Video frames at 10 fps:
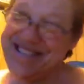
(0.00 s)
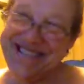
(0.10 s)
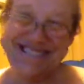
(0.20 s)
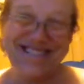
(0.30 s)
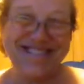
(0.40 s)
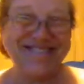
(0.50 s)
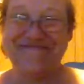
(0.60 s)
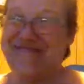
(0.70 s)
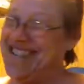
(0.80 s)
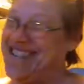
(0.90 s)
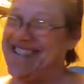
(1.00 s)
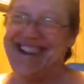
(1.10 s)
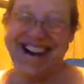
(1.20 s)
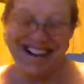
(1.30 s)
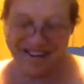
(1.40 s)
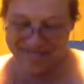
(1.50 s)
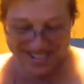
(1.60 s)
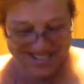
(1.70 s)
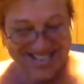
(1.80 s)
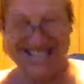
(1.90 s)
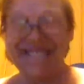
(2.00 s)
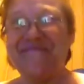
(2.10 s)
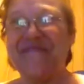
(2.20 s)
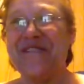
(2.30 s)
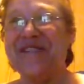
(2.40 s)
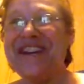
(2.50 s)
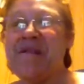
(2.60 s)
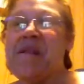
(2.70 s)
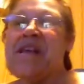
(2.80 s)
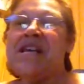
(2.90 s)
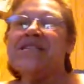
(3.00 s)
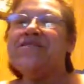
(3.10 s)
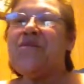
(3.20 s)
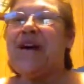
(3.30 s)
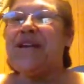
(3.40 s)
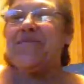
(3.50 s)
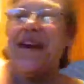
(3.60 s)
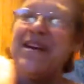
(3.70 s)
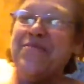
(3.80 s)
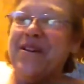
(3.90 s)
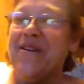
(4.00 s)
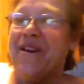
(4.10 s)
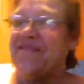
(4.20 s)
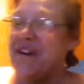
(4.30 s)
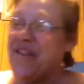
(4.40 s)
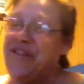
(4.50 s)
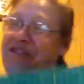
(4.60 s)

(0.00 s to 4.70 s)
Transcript: It's just really not an emergency for me. So anyway, here we are. Now